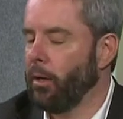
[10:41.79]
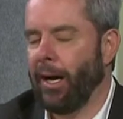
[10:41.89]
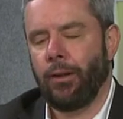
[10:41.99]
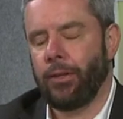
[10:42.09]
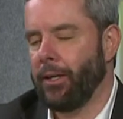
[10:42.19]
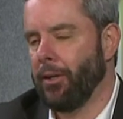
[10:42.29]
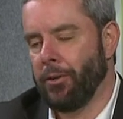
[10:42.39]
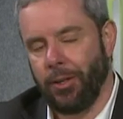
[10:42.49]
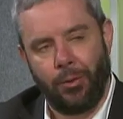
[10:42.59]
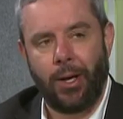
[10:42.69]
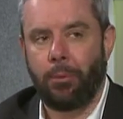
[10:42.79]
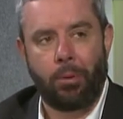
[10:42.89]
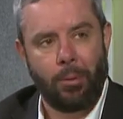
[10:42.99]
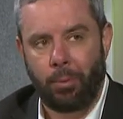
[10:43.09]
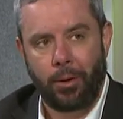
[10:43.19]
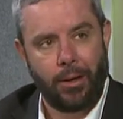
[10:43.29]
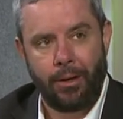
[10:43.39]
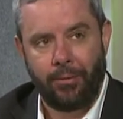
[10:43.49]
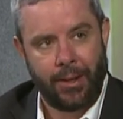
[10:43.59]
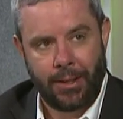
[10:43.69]
I don't think you need to do any prep work
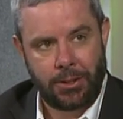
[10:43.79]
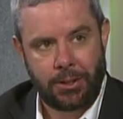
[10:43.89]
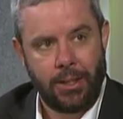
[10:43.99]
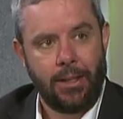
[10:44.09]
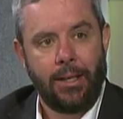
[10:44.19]
in advance.